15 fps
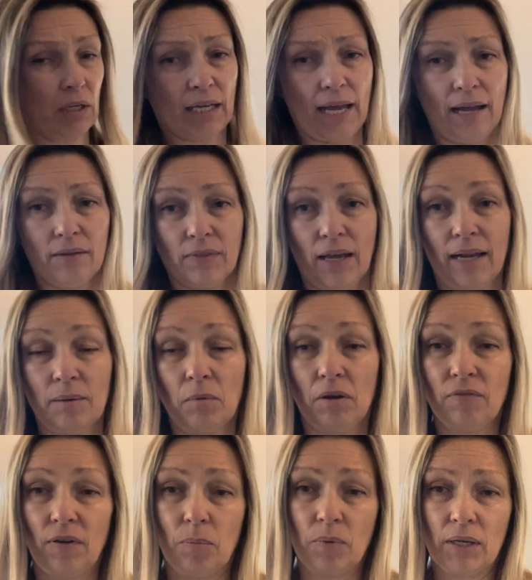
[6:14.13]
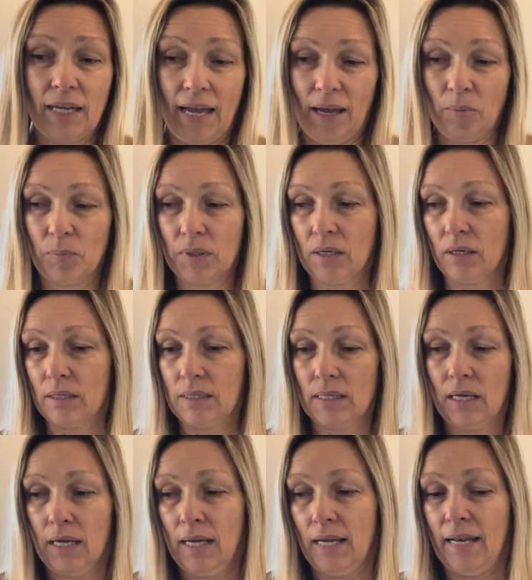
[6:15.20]
to count that in my fabric count, because
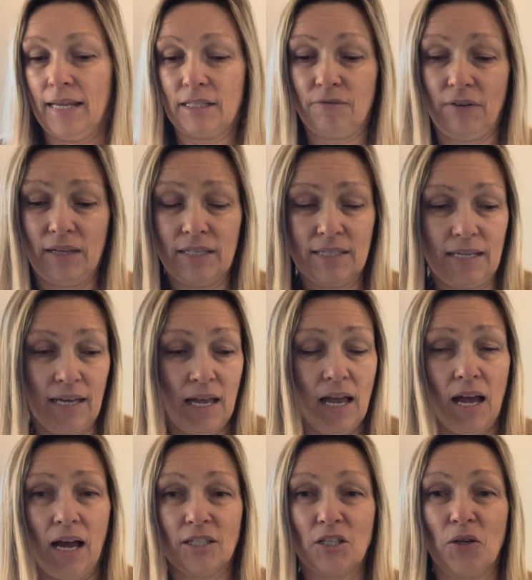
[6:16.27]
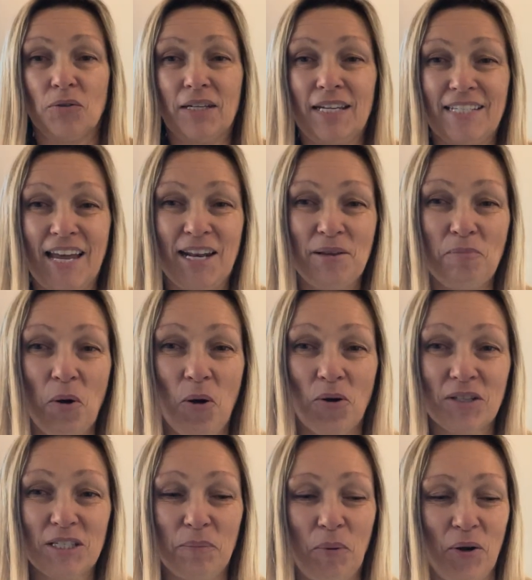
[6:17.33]
let's face it, I don't need any more
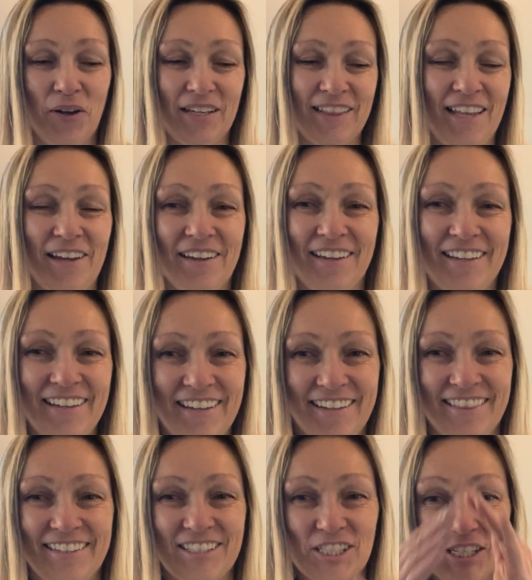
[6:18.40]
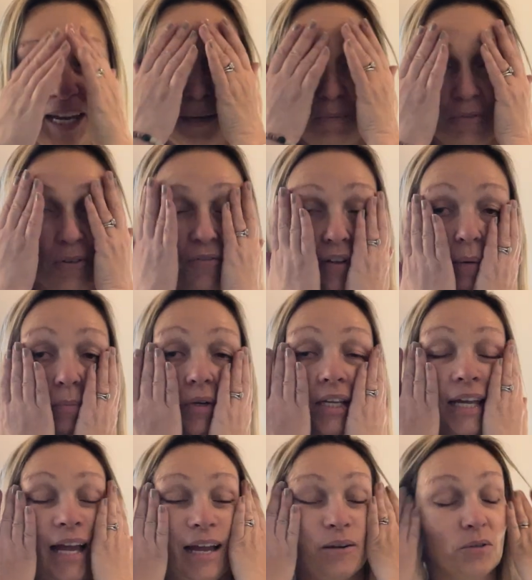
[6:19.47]
to put in the shameful fabric
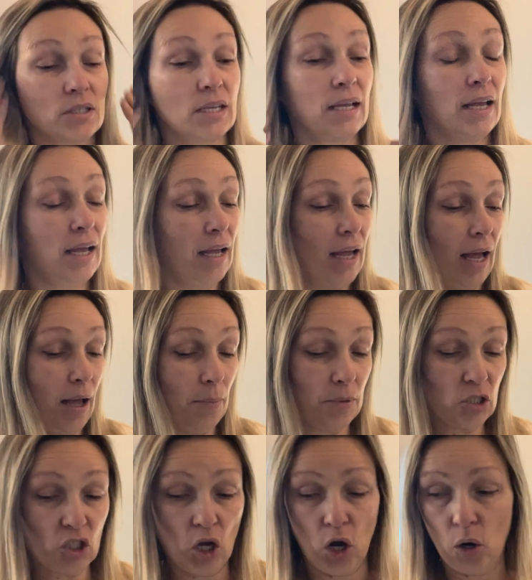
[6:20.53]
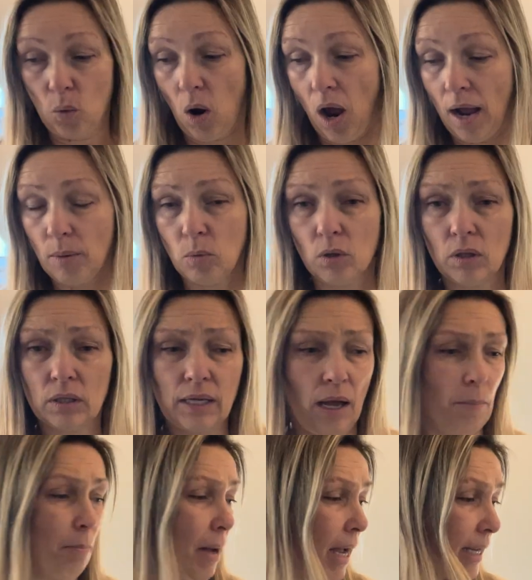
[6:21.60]
count. So I will
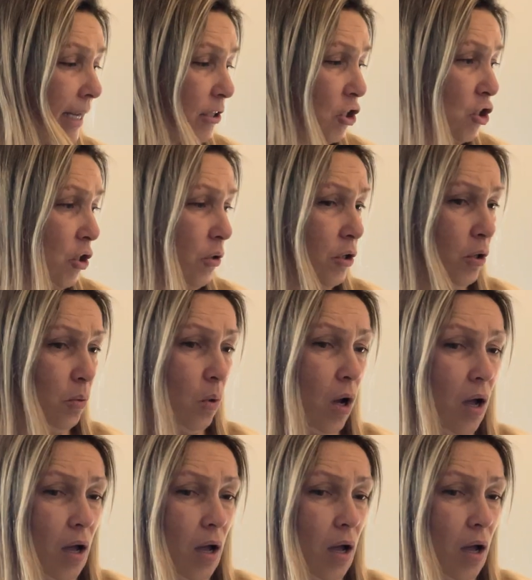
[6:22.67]
come back and show you